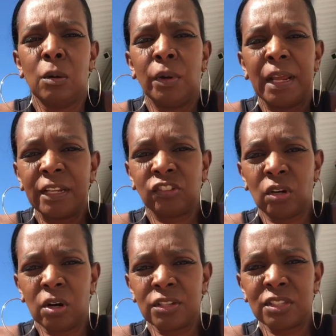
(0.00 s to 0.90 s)
When I
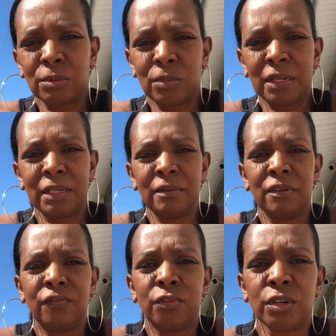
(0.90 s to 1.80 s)
charge someone
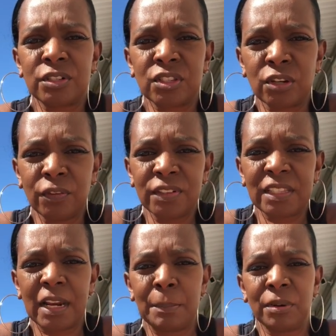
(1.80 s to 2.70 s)
for a service
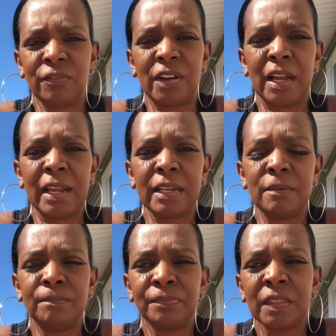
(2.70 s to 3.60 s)
that I provide,
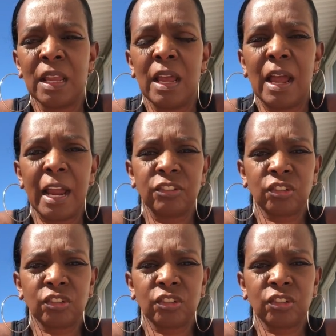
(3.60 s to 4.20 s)
I